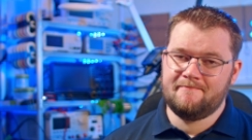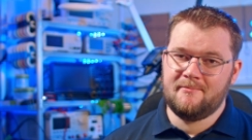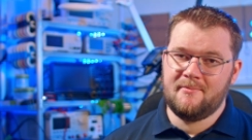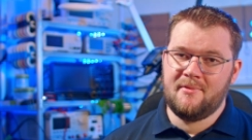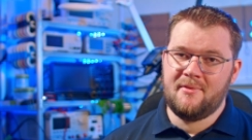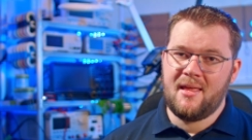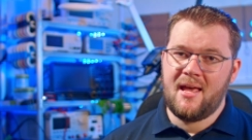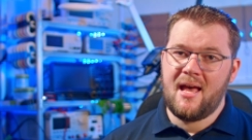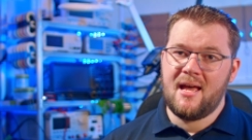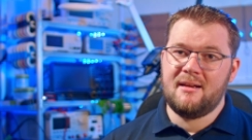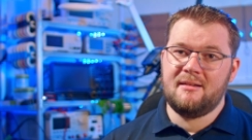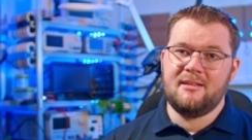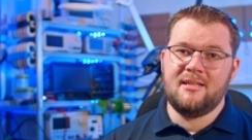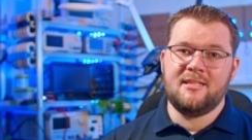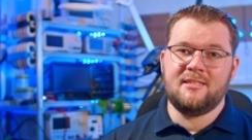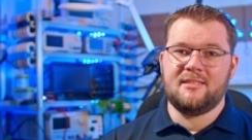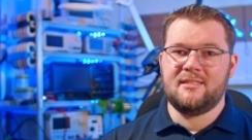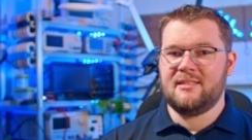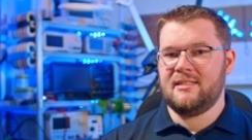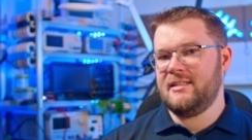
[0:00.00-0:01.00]
That
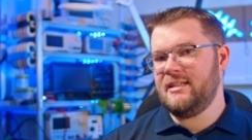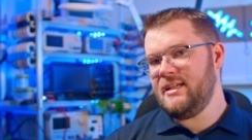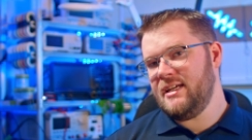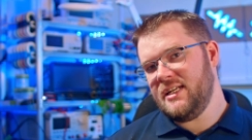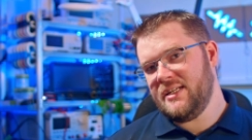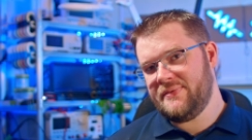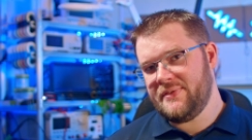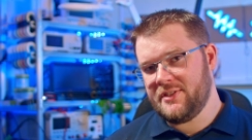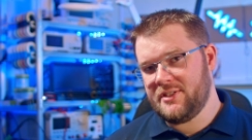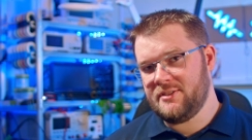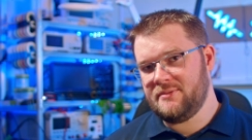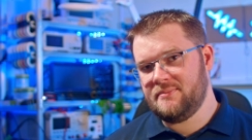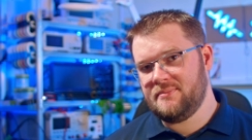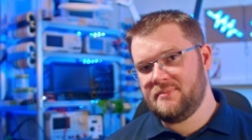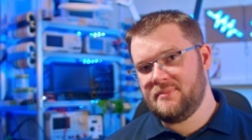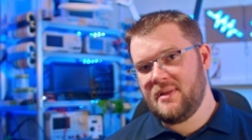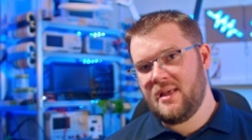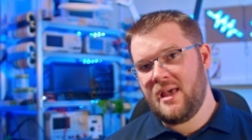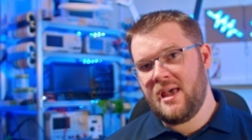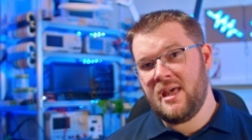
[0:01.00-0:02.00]
is inefficient
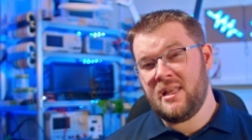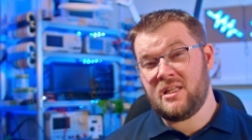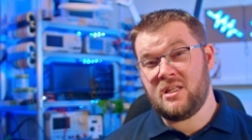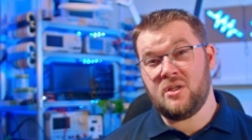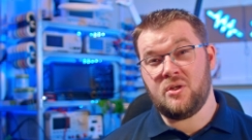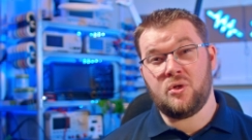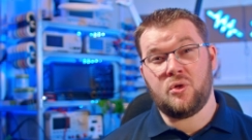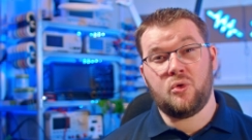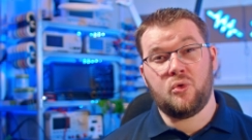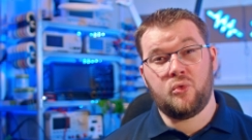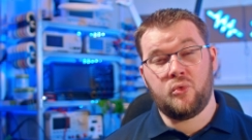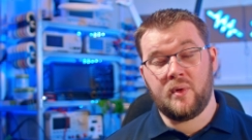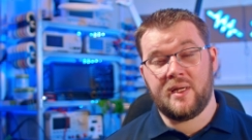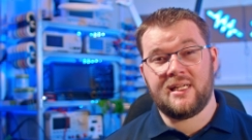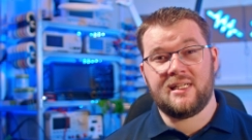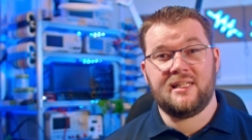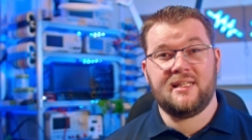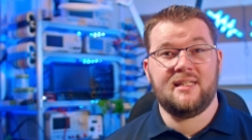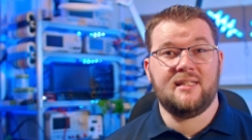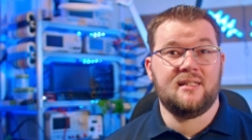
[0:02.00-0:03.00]
and can
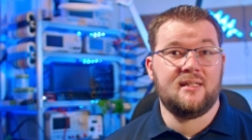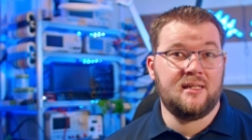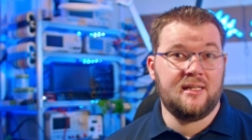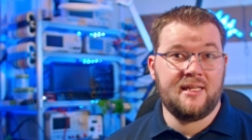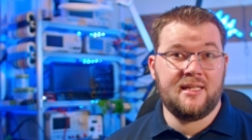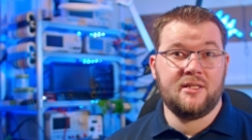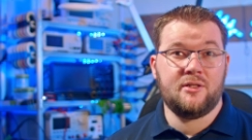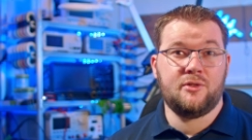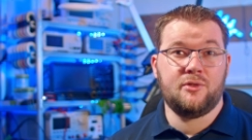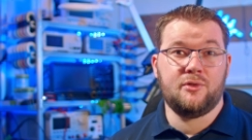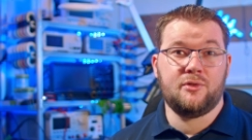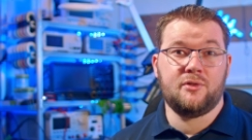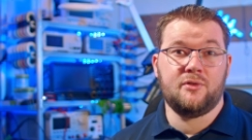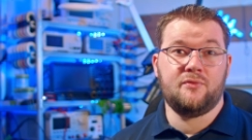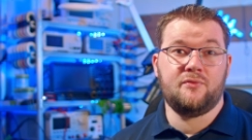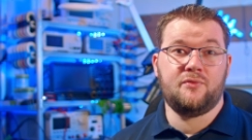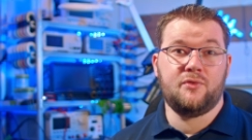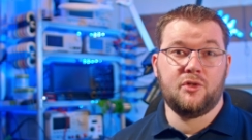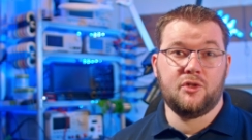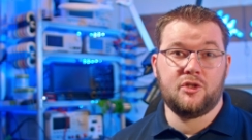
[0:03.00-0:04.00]
quickly lead to
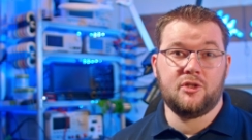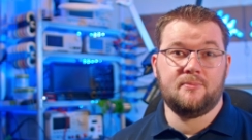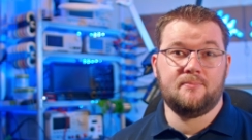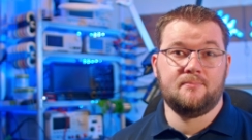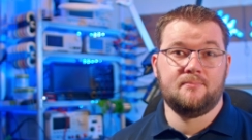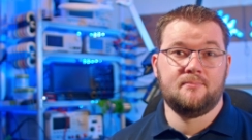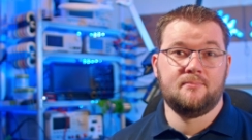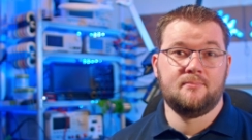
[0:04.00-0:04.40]
confusion.